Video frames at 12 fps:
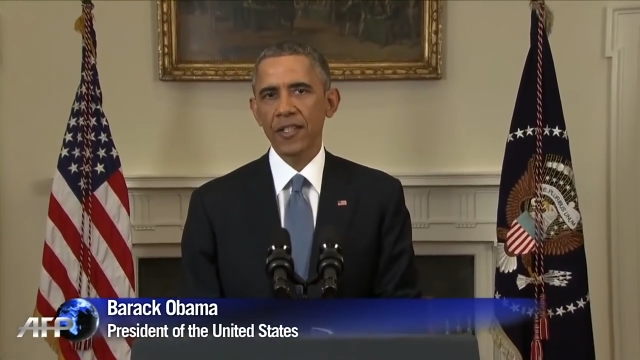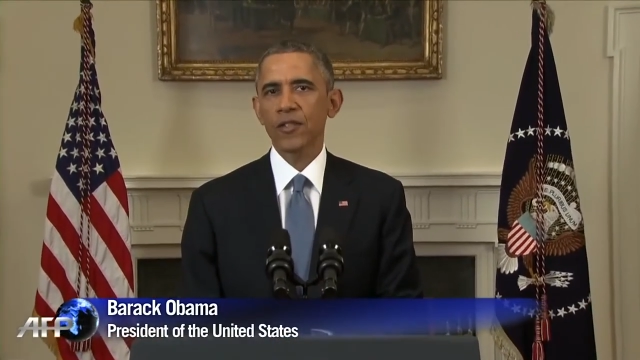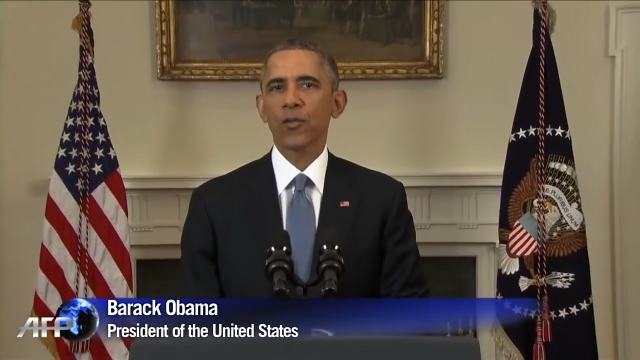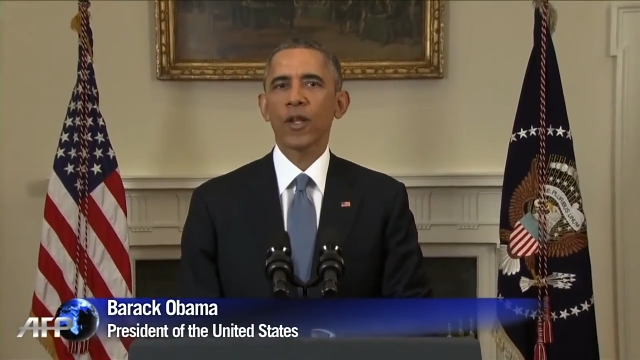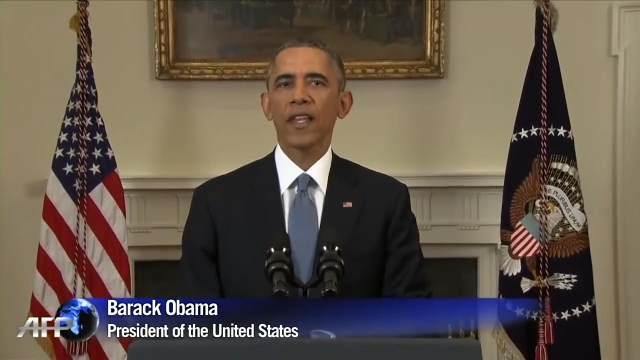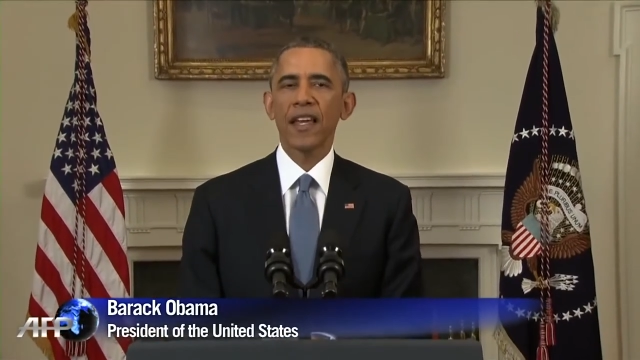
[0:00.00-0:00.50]
its
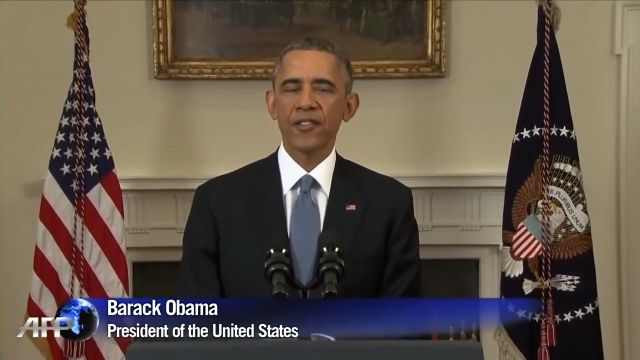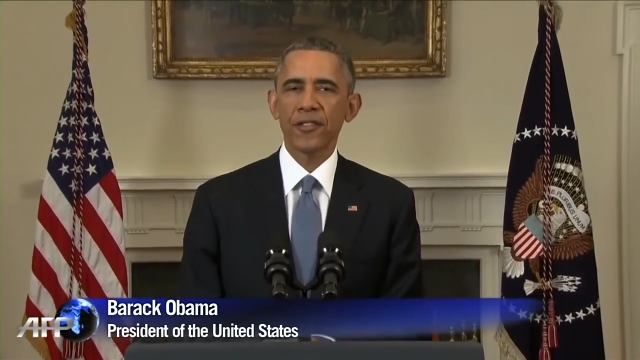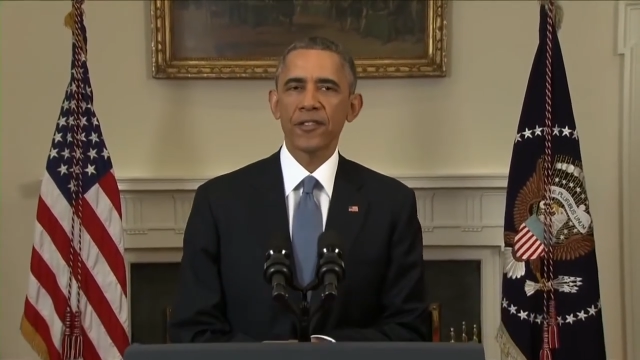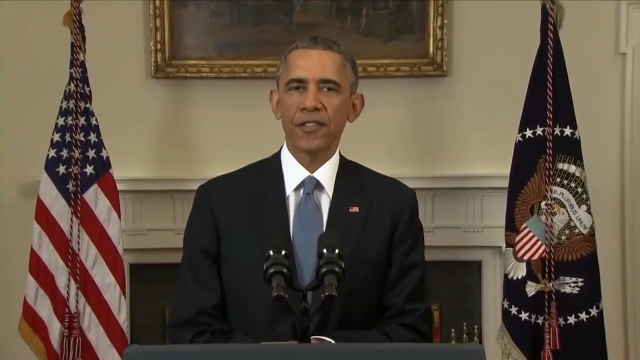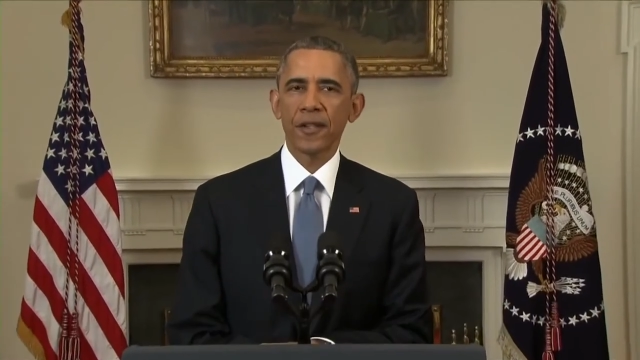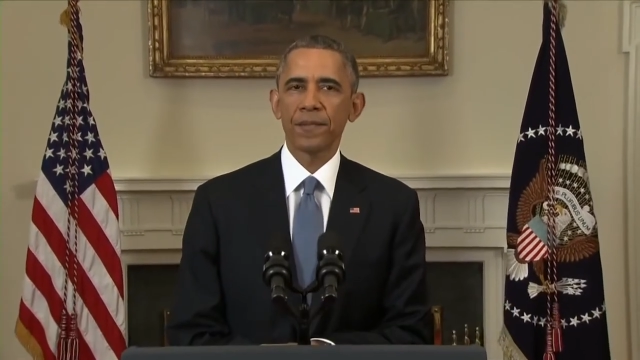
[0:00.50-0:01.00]

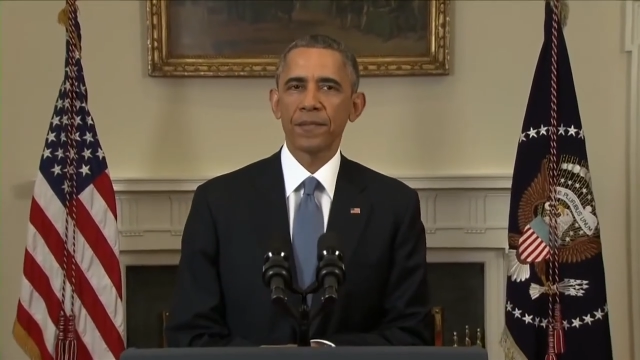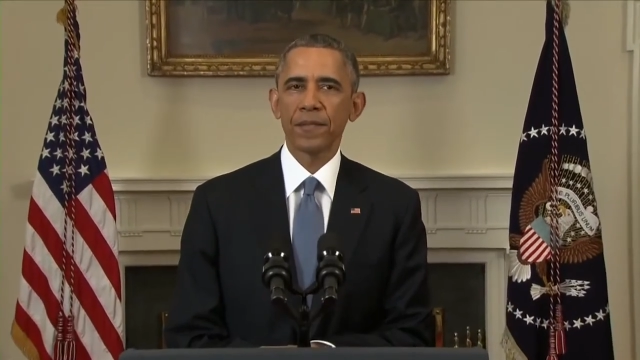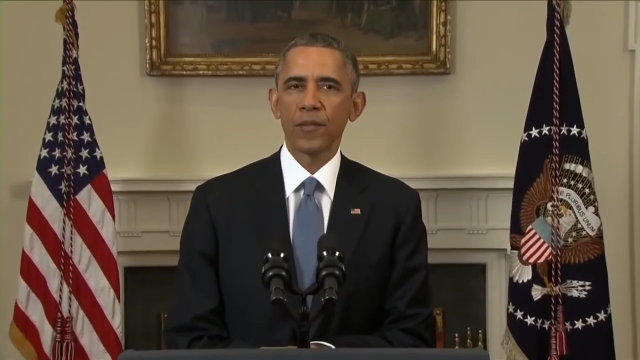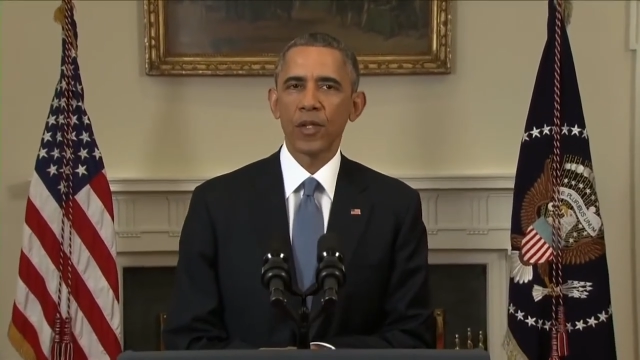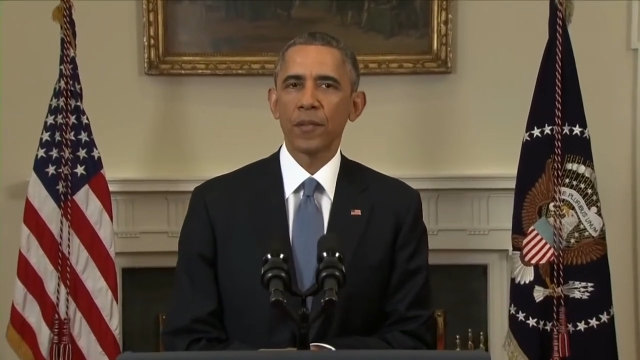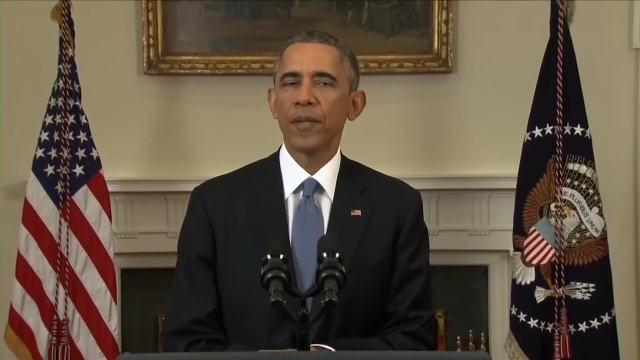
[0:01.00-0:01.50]
relationship
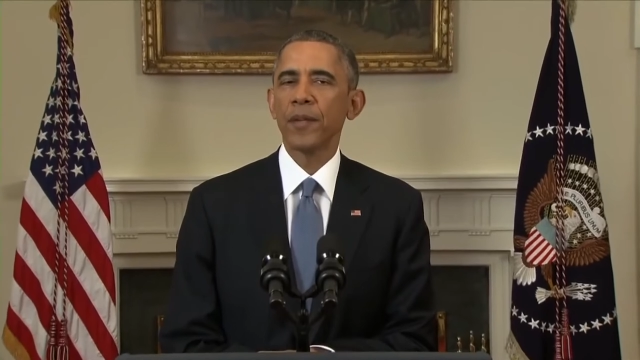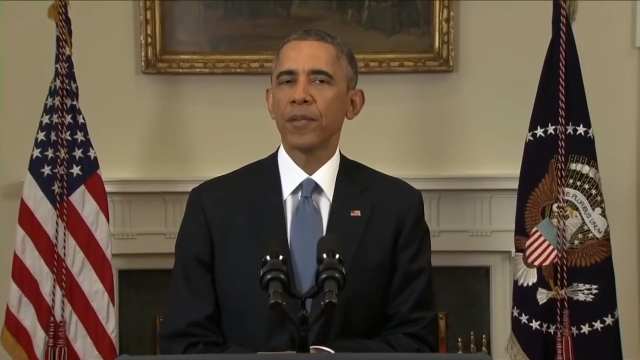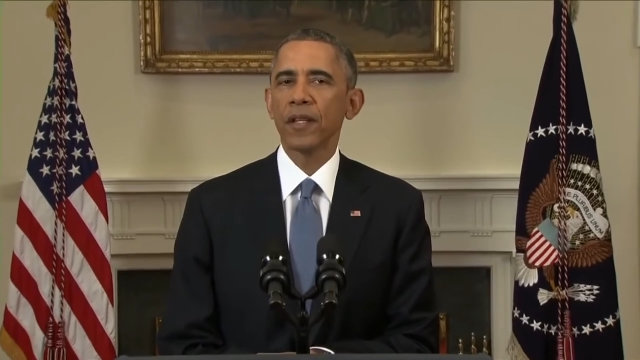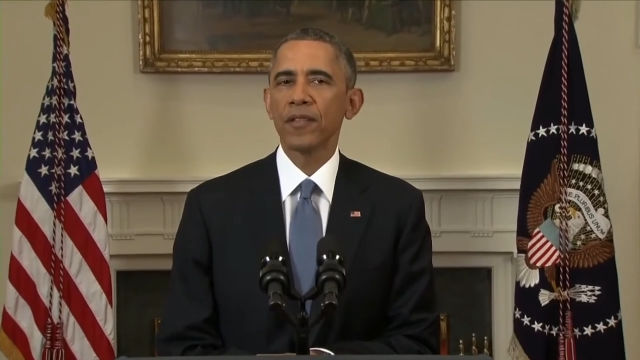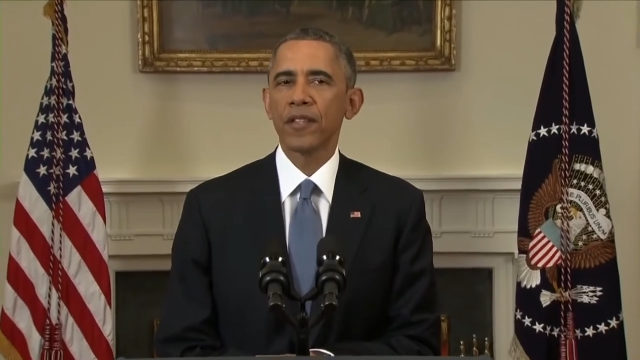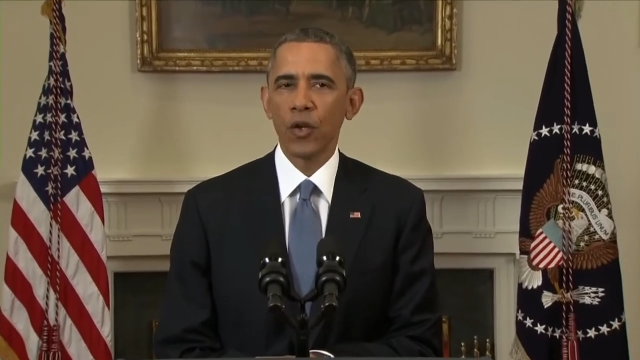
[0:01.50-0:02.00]
with the
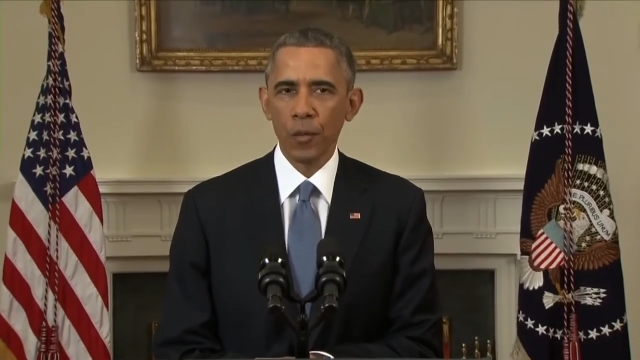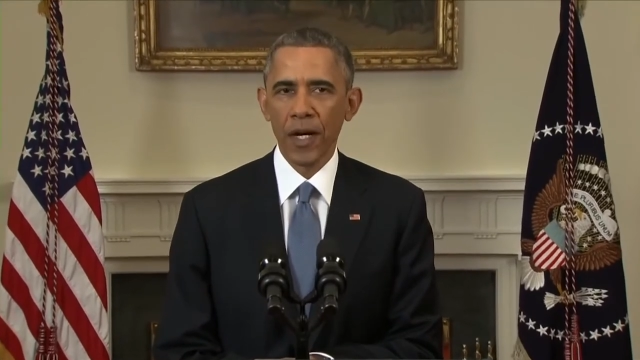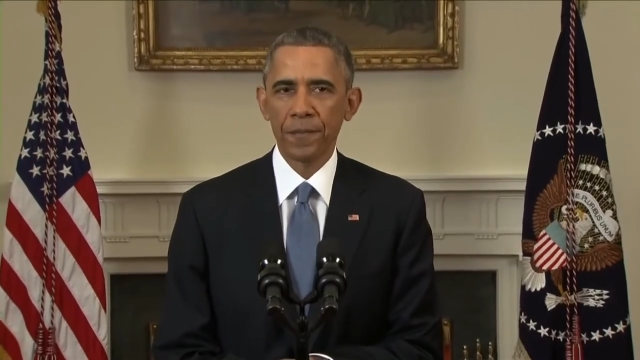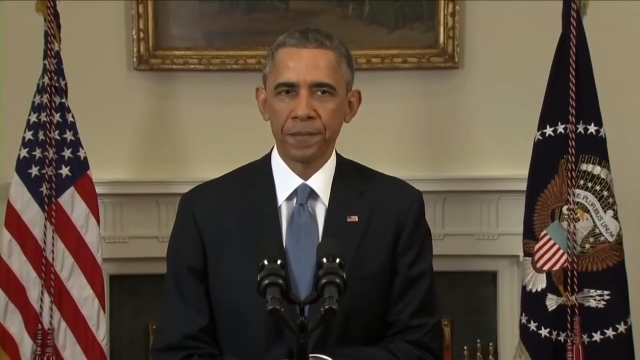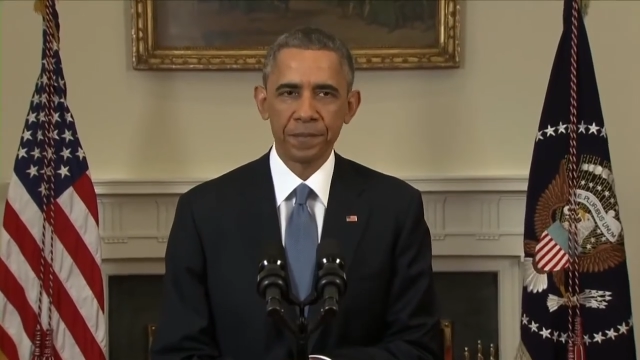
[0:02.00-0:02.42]
people of Cuba.